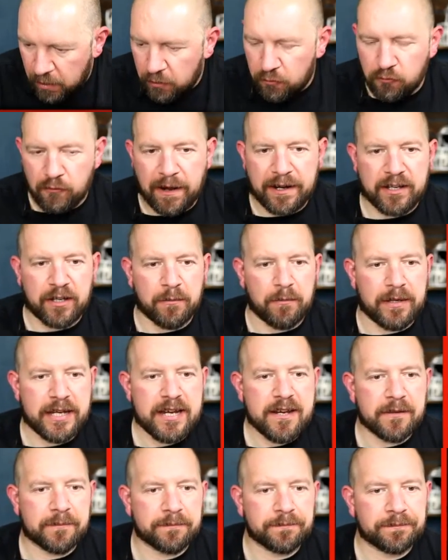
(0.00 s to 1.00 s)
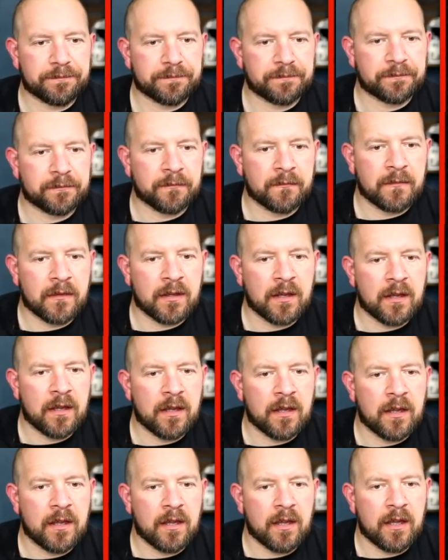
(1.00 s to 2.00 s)
Randomly.
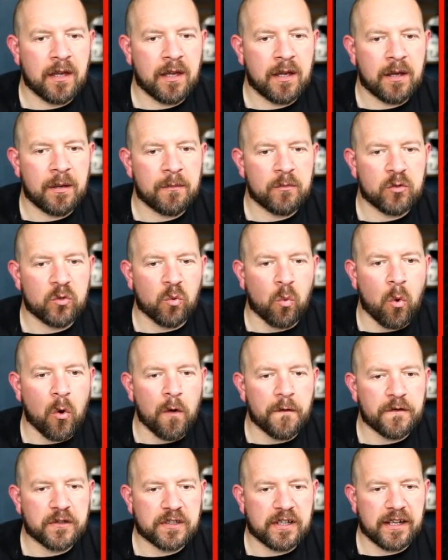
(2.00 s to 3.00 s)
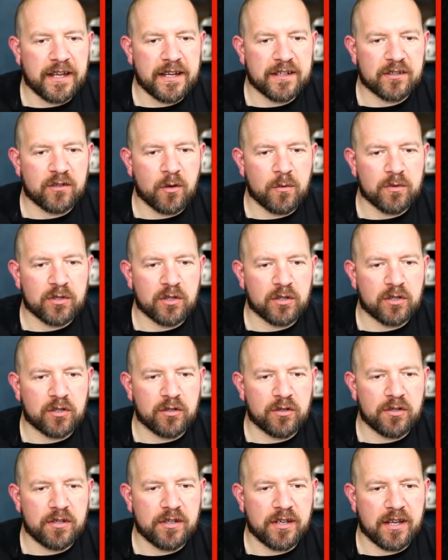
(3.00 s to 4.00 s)
Um, Dwarf Slayers always look
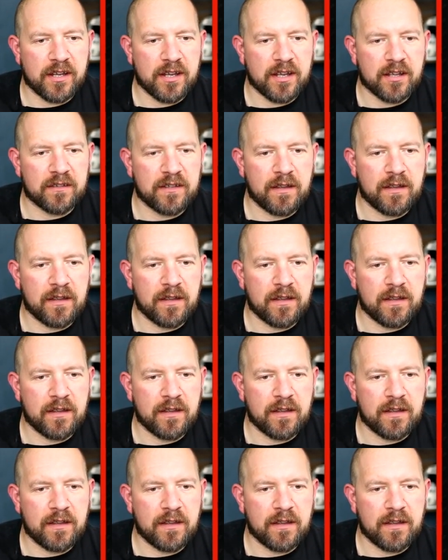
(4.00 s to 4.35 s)
good, yeah.